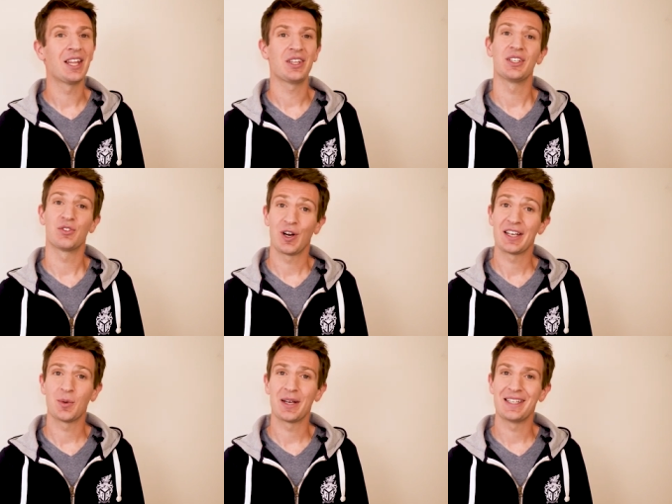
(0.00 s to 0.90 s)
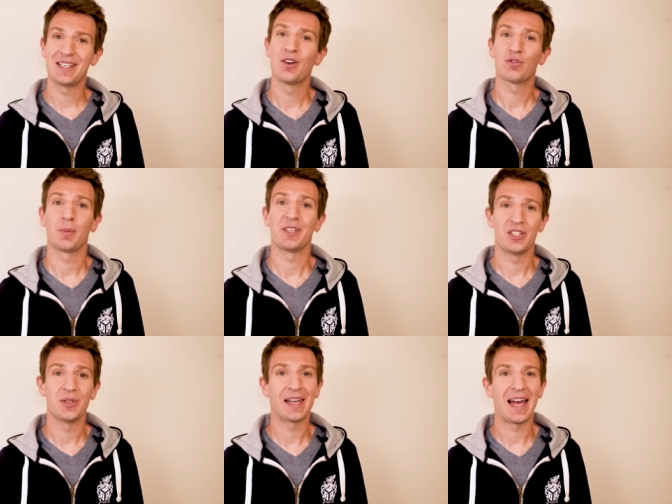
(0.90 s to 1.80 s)
that you've graduated from a
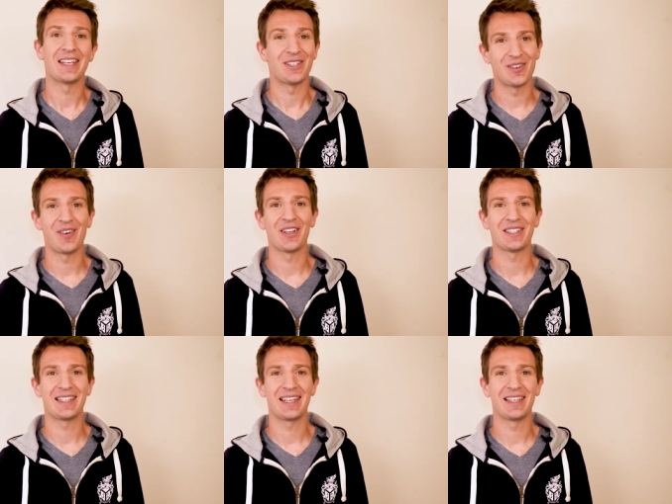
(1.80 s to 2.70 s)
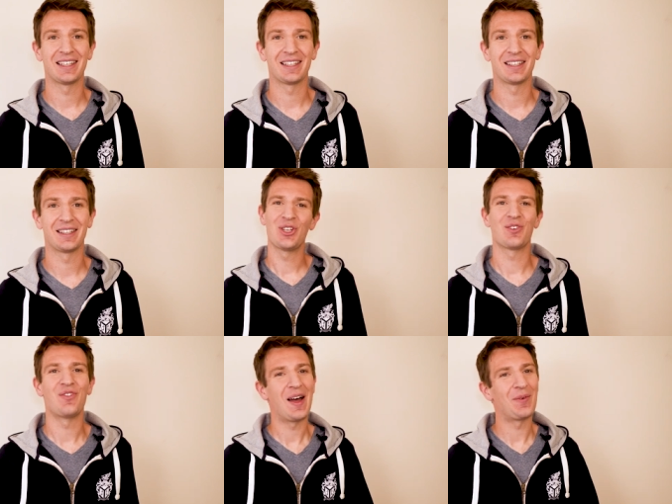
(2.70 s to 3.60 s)
UK university.
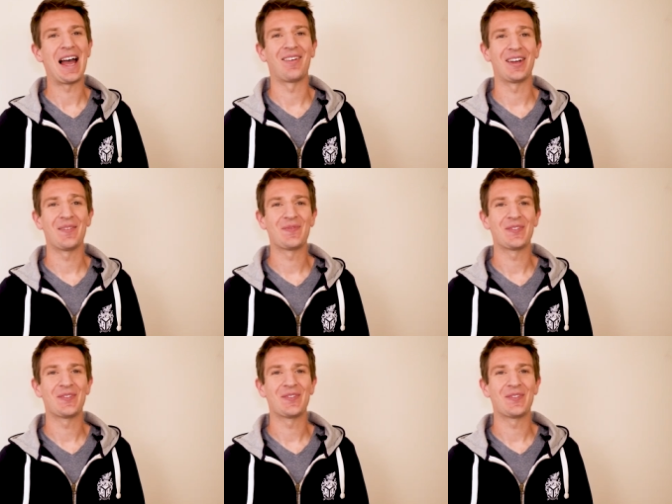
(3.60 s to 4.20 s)
So there we have it.